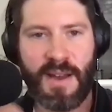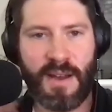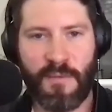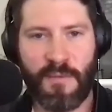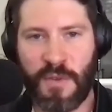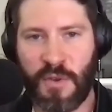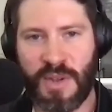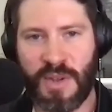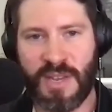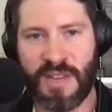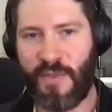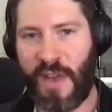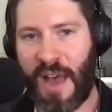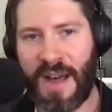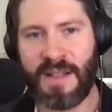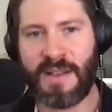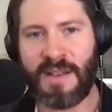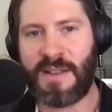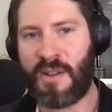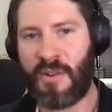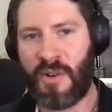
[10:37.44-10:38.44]
viewed as
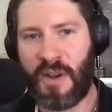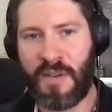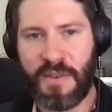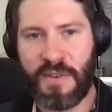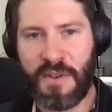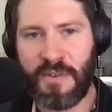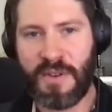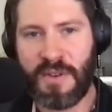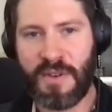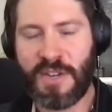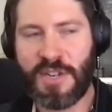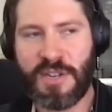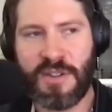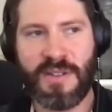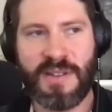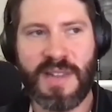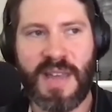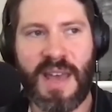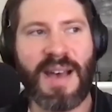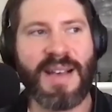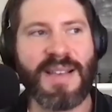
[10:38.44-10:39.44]
valid. You don't have to do additional
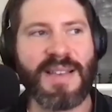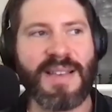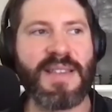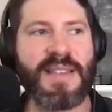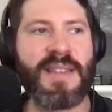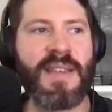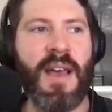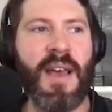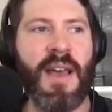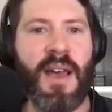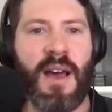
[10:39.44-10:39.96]
tests.